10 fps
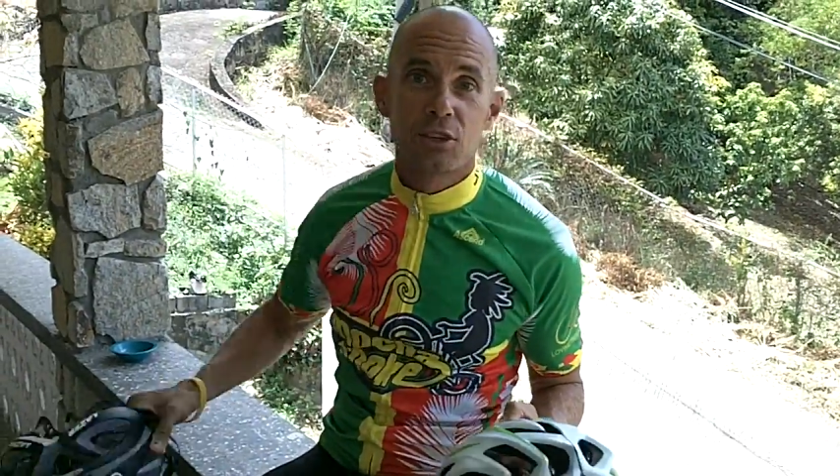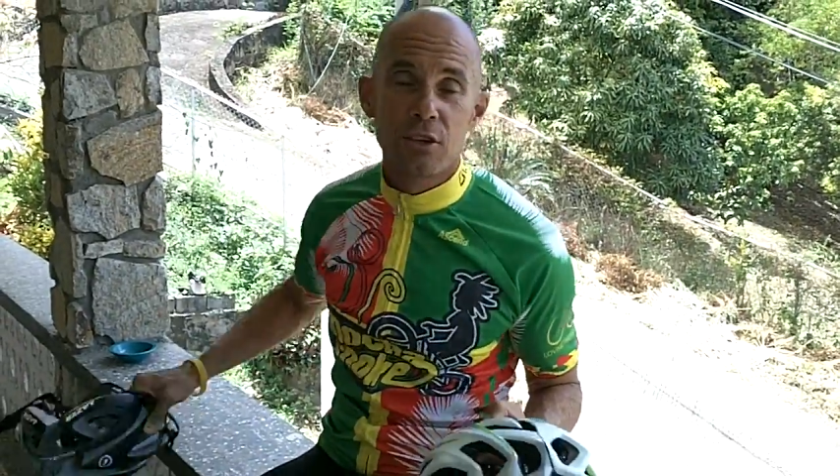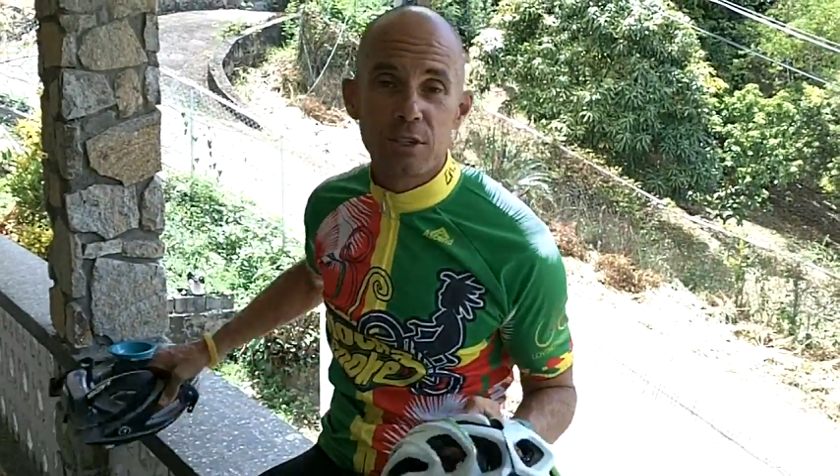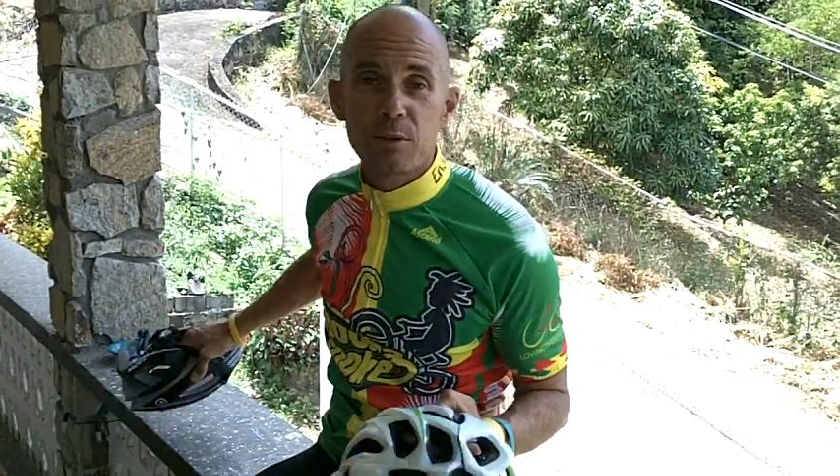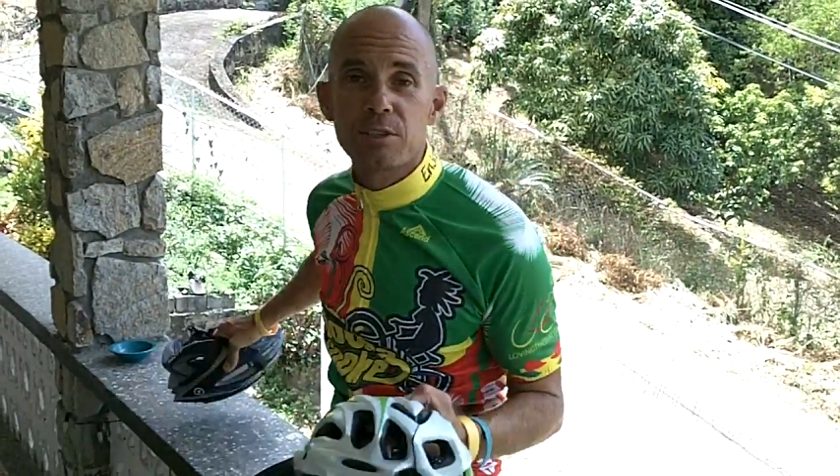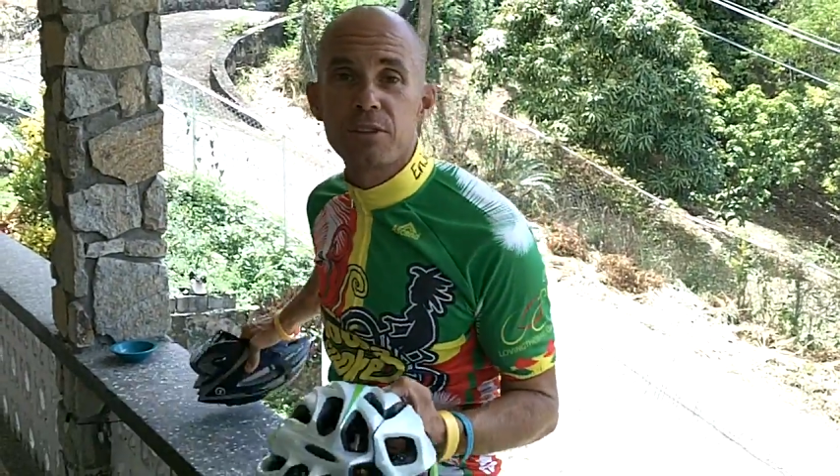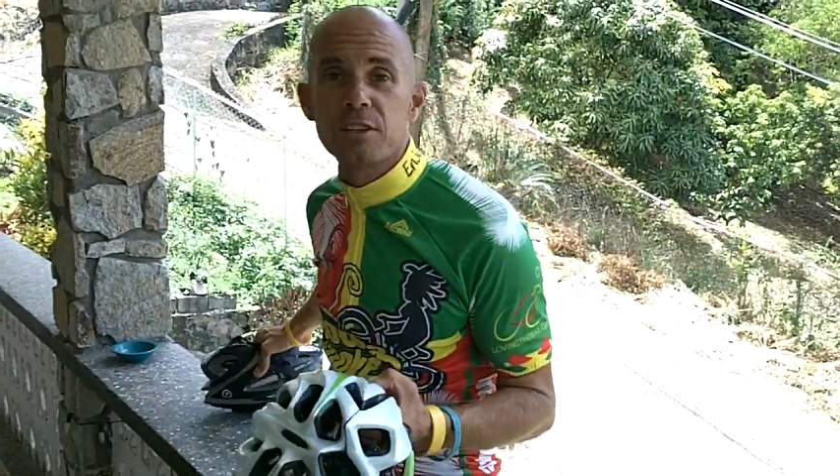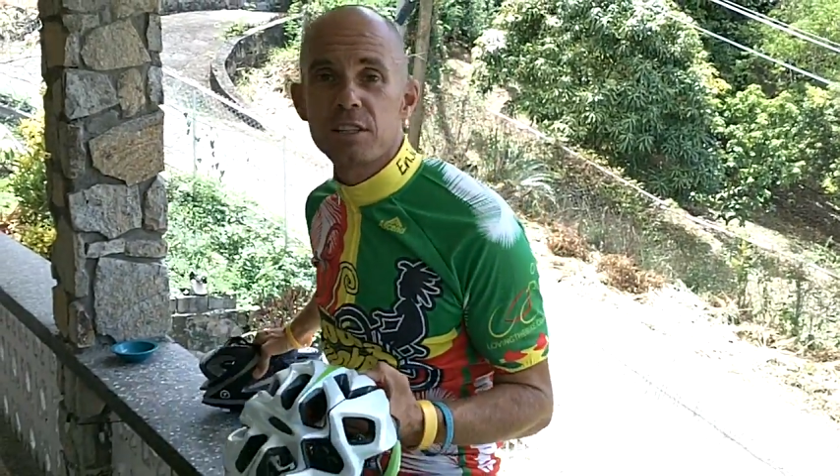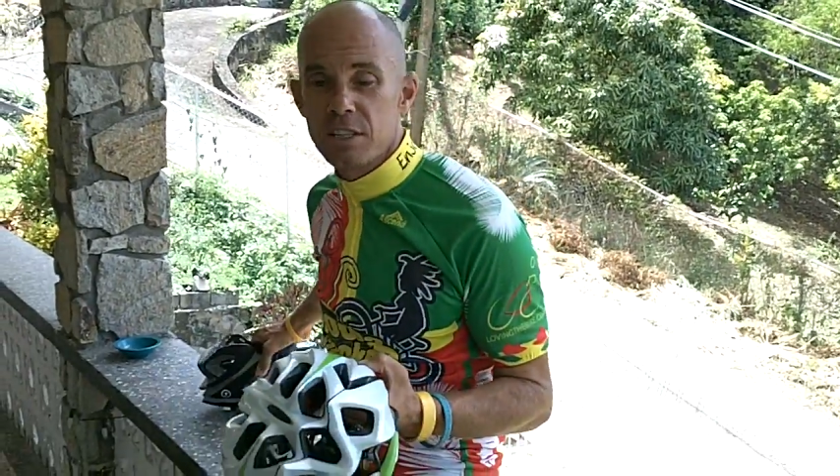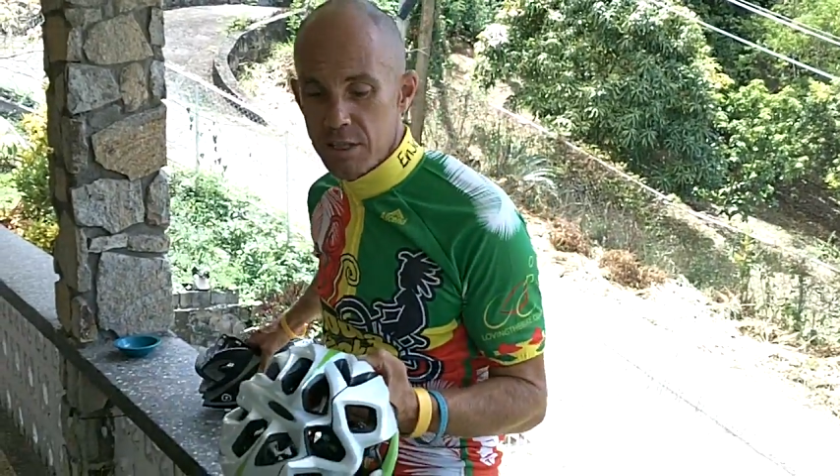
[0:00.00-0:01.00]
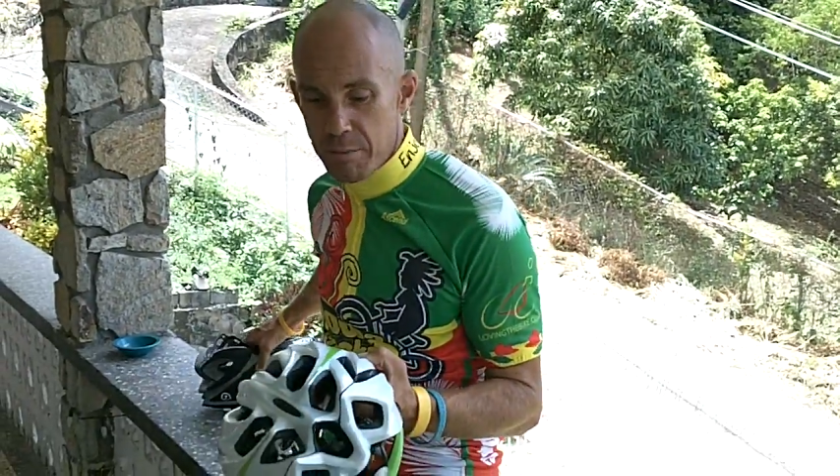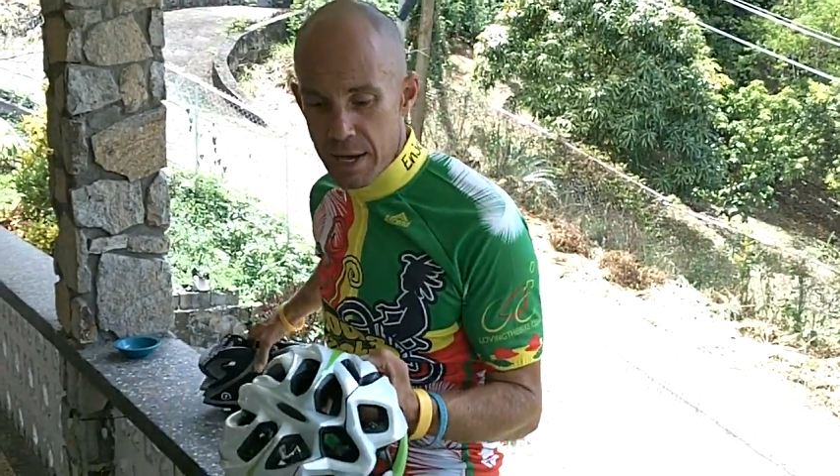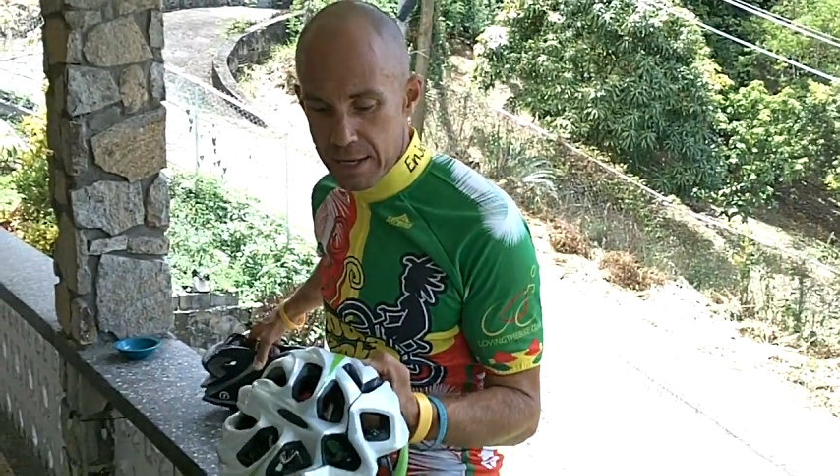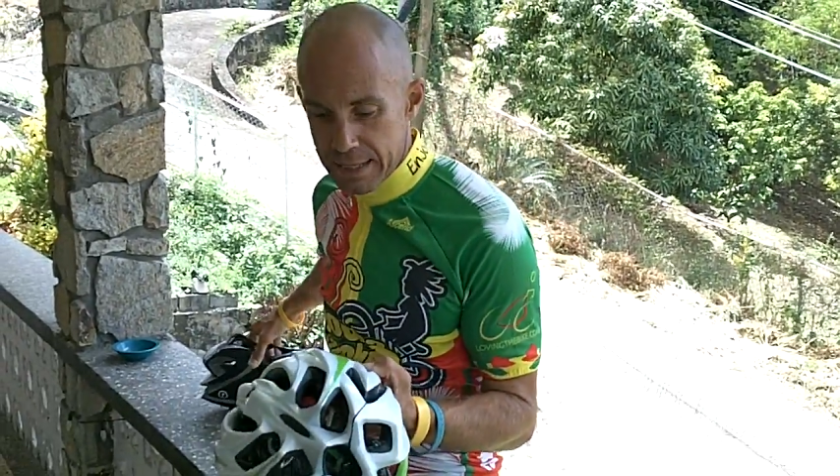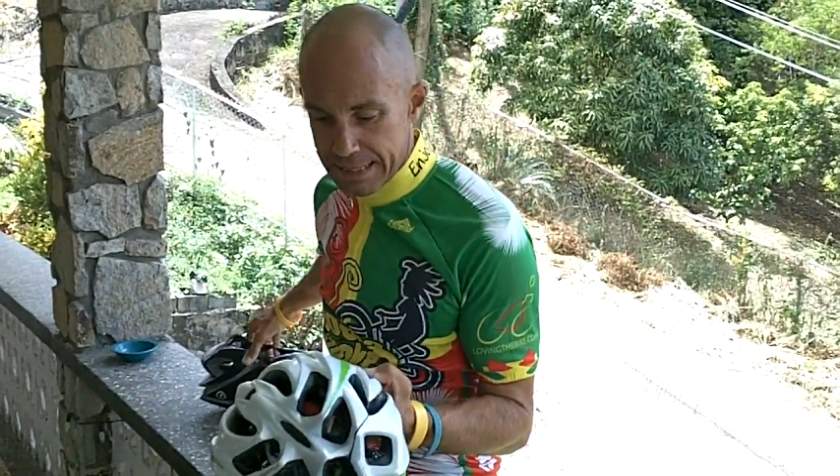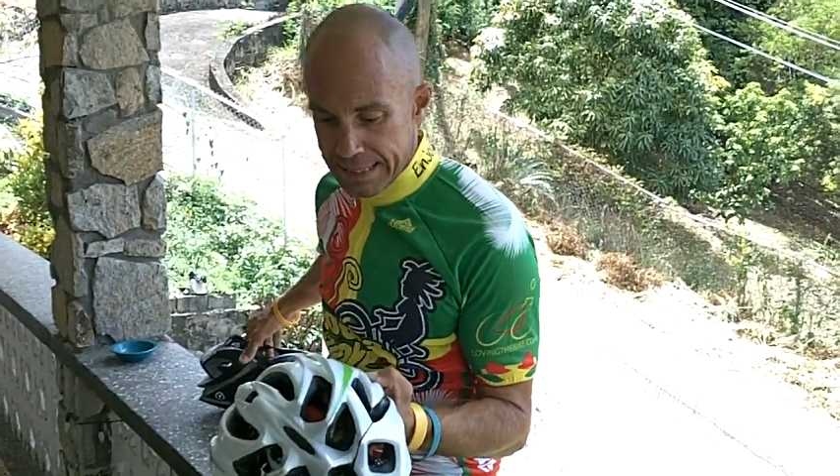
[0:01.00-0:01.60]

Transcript: So this one's first is the Met.